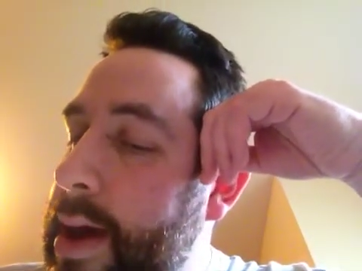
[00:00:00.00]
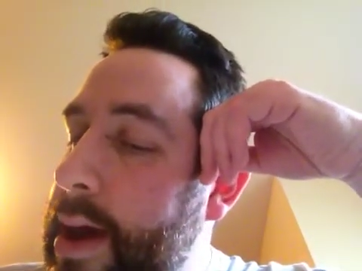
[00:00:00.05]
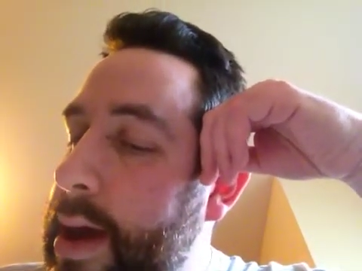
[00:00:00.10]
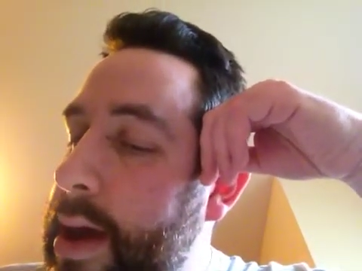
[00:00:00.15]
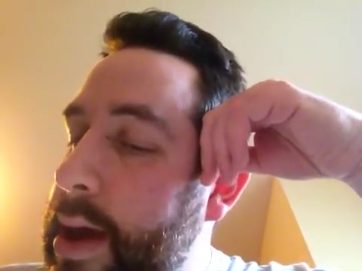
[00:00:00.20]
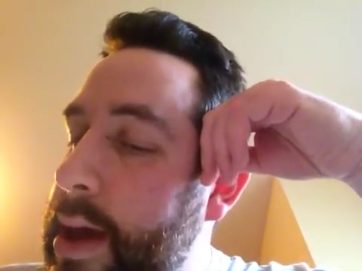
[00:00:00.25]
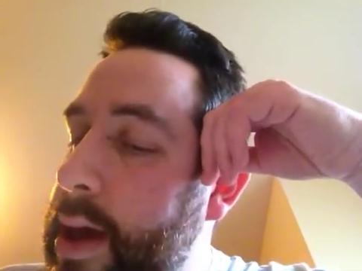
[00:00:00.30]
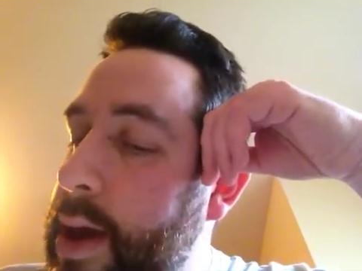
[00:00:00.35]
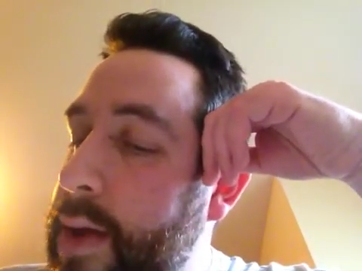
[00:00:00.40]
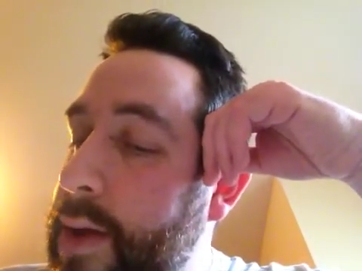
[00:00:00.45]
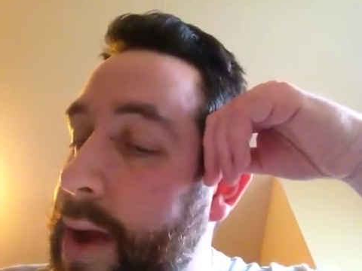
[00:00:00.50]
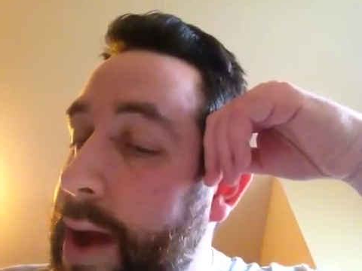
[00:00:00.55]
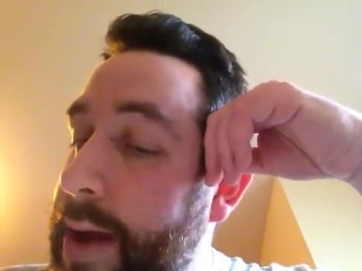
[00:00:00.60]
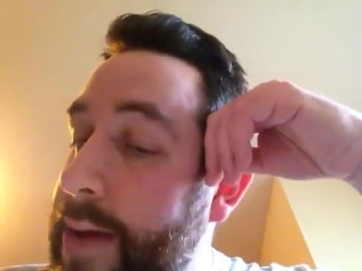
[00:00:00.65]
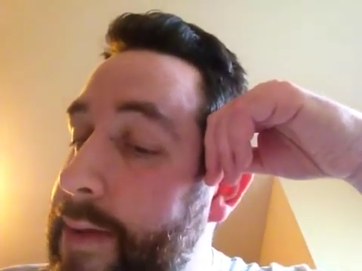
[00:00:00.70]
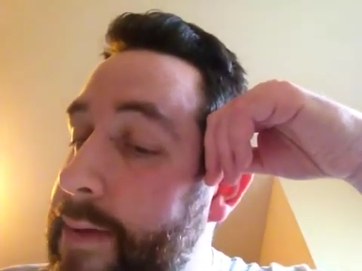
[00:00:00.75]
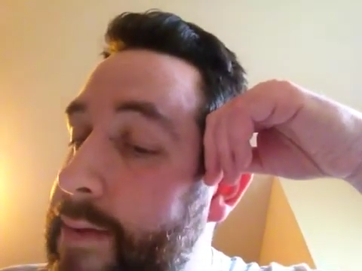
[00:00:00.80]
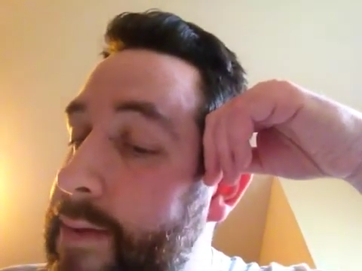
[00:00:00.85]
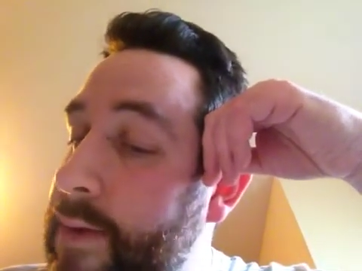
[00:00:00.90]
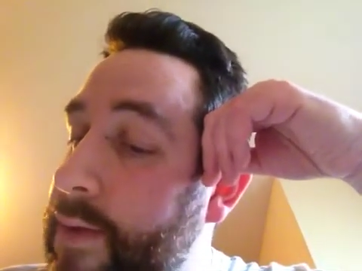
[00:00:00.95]
Here
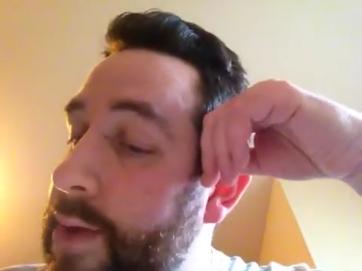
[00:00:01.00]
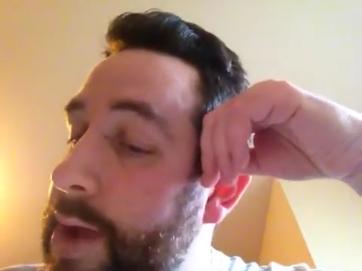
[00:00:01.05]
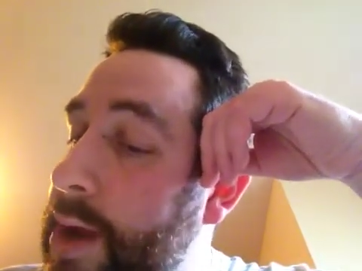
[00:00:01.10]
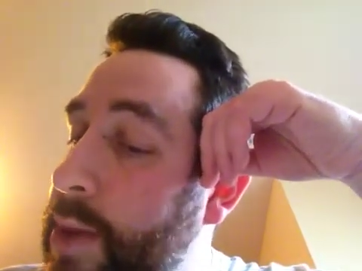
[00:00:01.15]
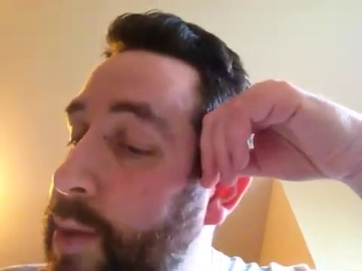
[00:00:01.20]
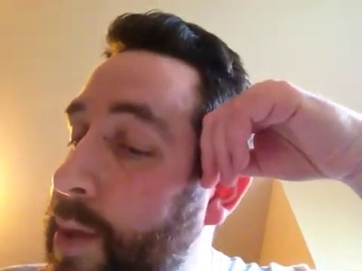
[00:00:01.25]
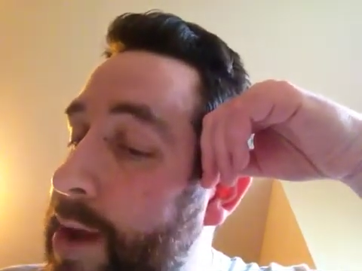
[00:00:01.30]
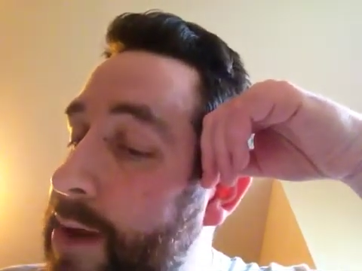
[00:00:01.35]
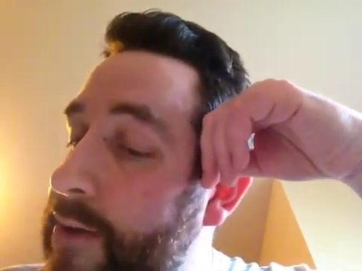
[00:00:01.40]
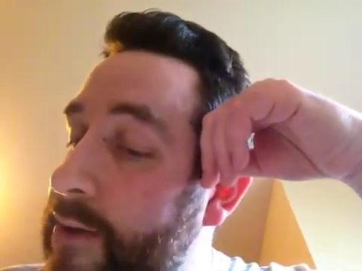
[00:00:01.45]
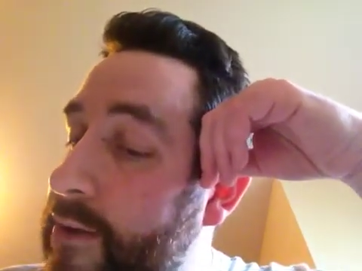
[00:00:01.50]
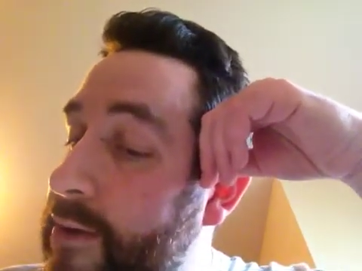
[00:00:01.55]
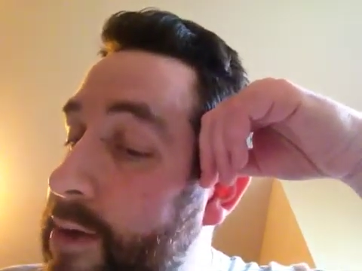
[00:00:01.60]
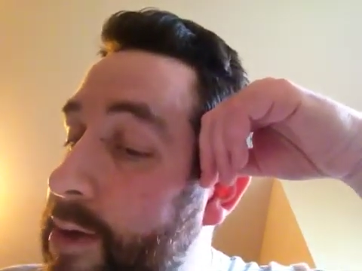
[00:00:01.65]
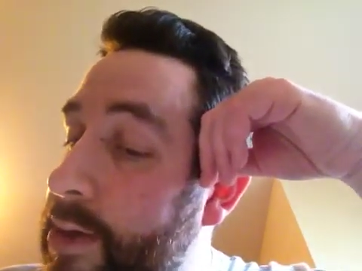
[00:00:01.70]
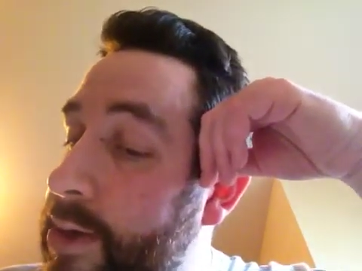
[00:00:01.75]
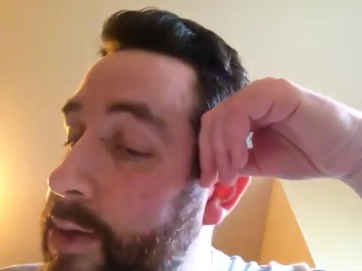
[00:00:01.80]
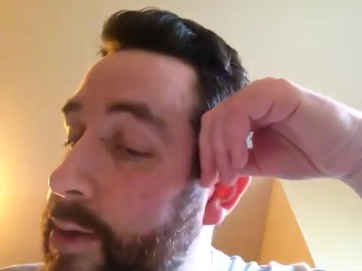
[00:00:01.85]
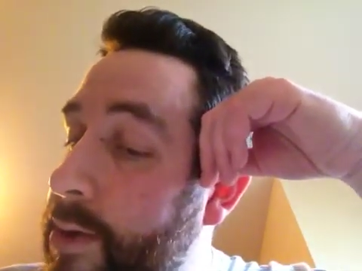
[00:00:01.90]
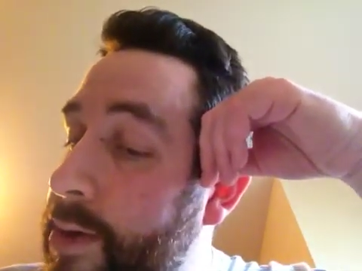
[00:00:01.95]
ends Greenwitch,
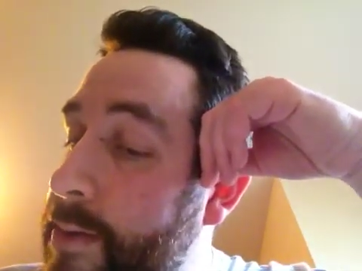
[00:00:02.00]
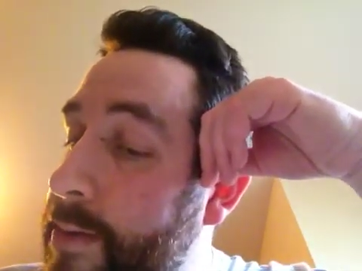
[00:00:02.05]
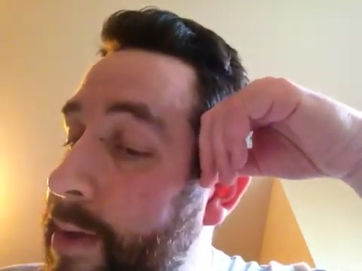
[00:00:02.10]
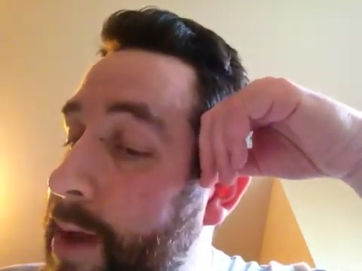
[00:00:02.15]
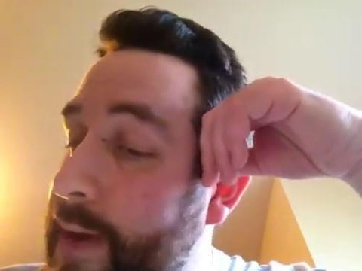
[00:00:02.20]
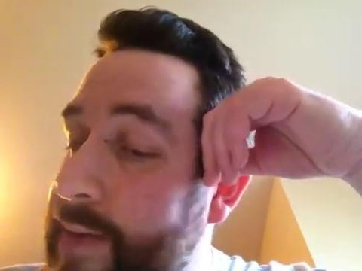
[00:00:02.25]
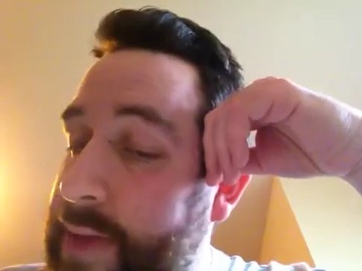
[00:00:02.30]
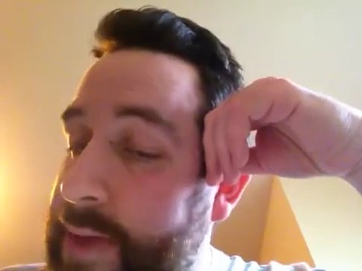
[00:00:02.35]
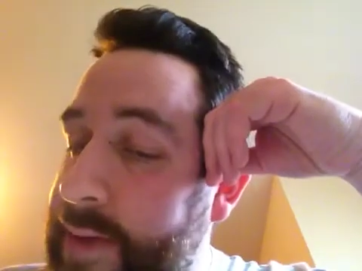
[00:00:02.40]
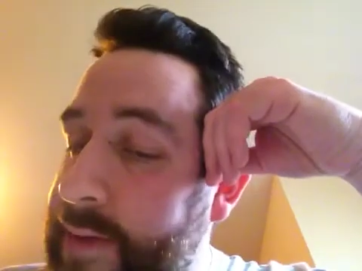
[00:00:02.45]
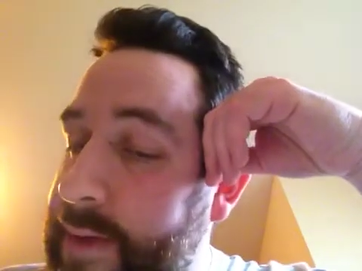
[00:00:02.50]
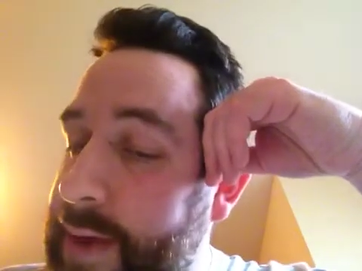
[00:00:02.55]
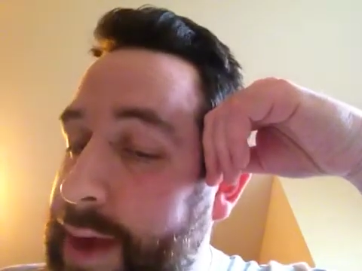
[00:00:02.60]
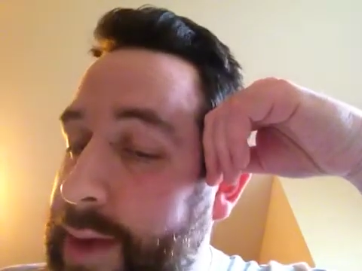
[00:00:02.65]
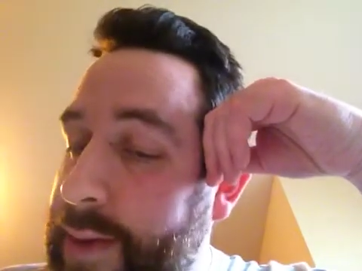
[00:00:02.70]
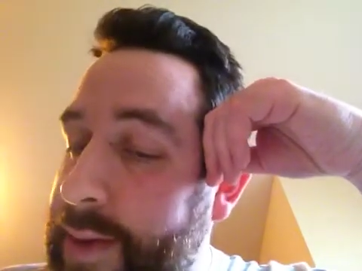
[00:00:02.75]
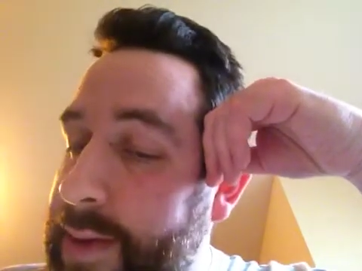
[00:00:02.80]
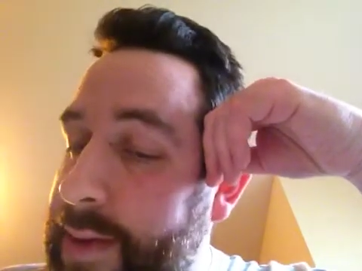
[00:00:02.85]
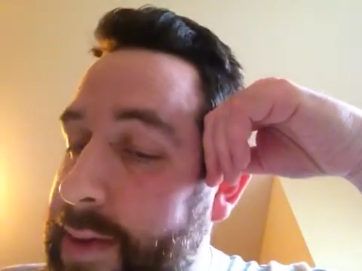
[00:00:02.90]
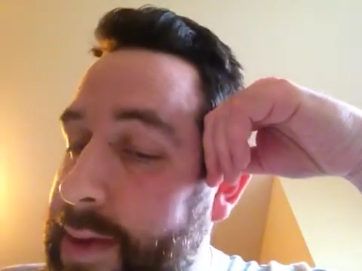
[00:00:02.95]
3rd book of the
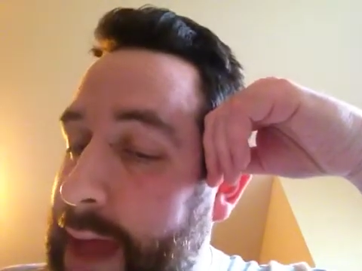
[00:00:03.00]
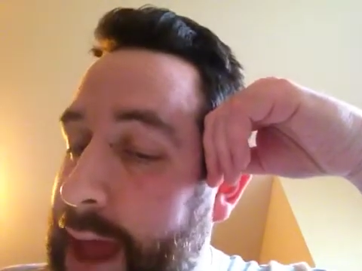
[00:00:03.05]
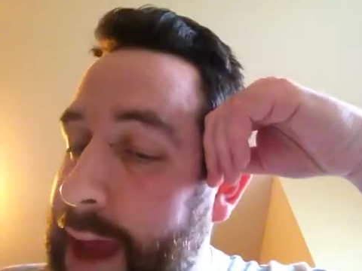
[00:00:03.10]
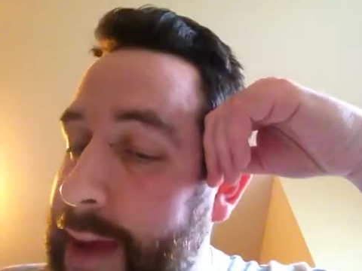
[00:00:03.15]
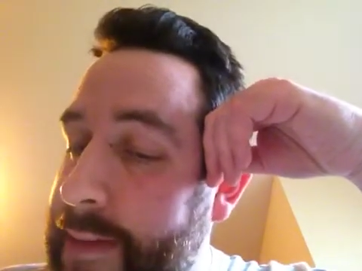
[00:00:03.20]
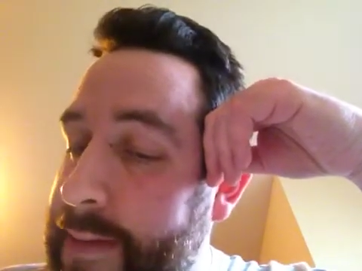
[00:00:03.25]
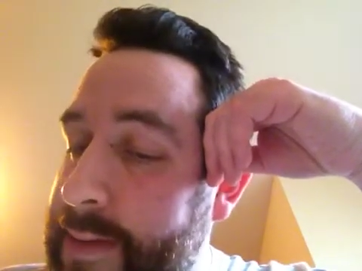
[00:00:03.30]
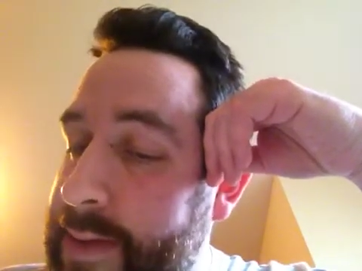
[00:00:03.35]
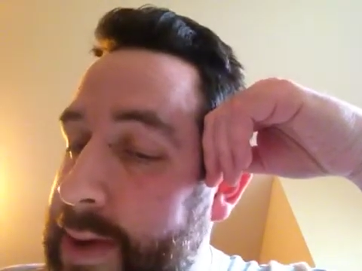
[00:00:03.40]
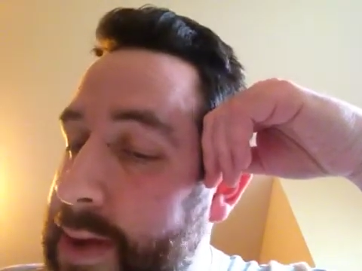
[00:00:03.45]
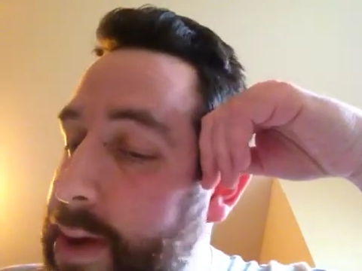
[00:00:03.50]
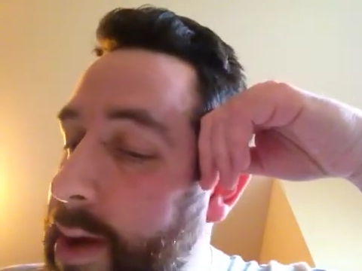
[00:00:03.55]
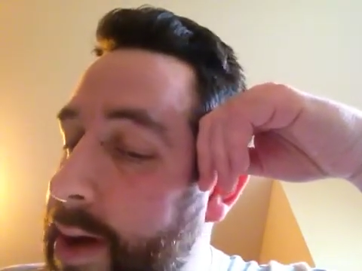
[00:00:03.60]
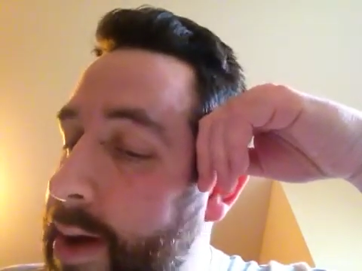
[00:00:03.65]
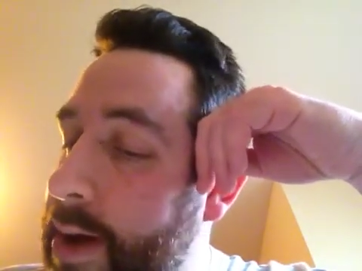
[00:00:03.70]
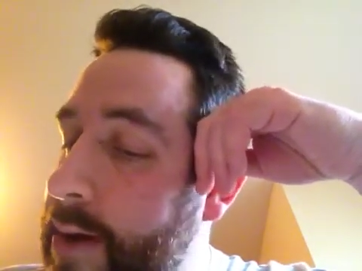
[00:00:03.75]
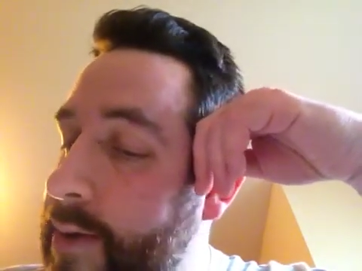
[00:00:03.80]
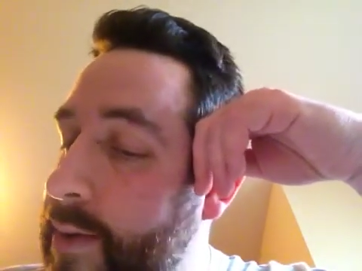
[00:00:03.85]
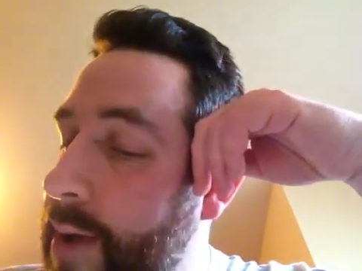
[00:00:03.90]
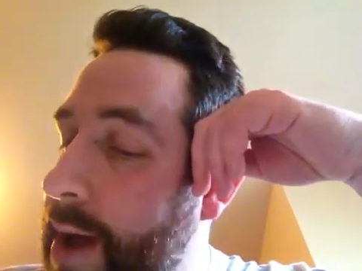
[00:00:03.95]
sequence named The
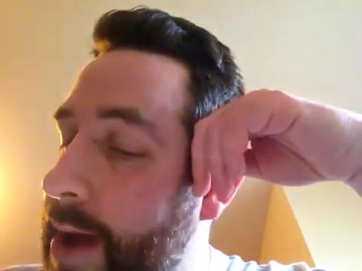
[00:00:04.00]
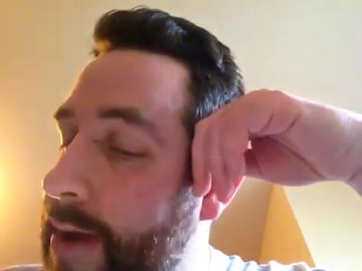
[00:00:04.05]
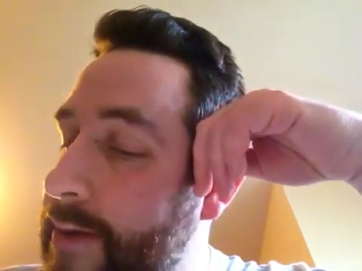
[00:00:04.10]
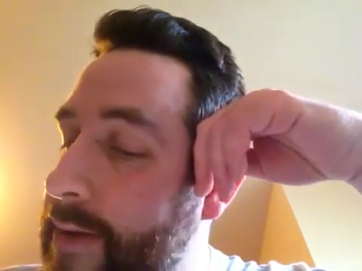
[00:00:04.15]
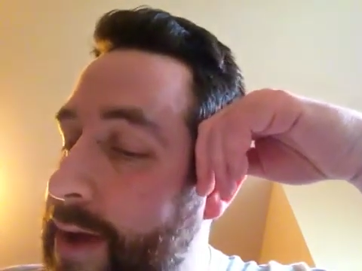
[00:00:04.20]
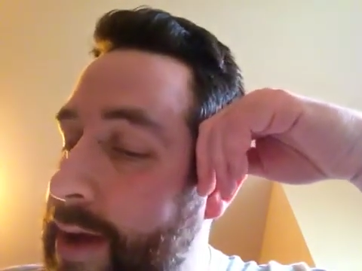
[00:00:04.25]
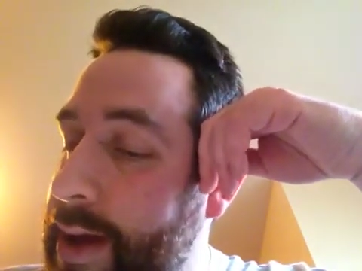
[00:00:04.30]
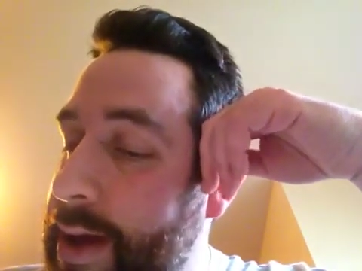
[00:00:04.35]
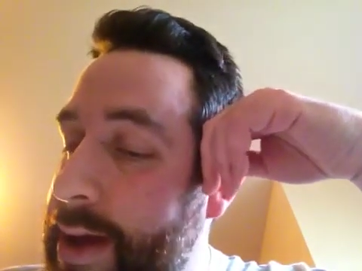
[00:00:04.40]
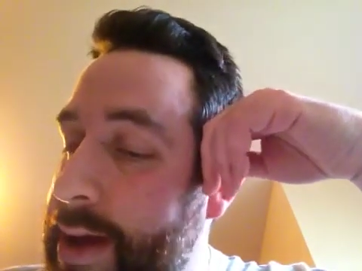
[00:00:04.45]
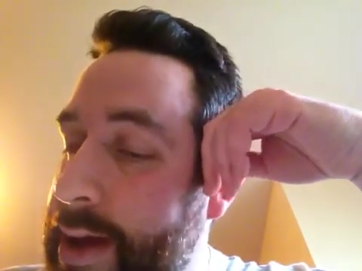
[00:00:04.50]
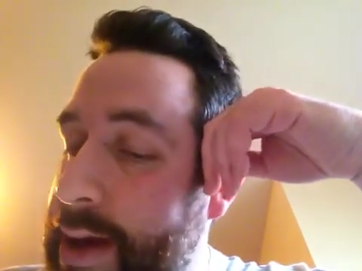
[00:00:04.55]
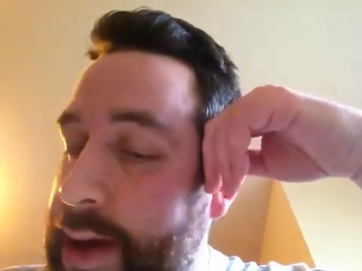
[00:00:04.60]
Dark is Rising.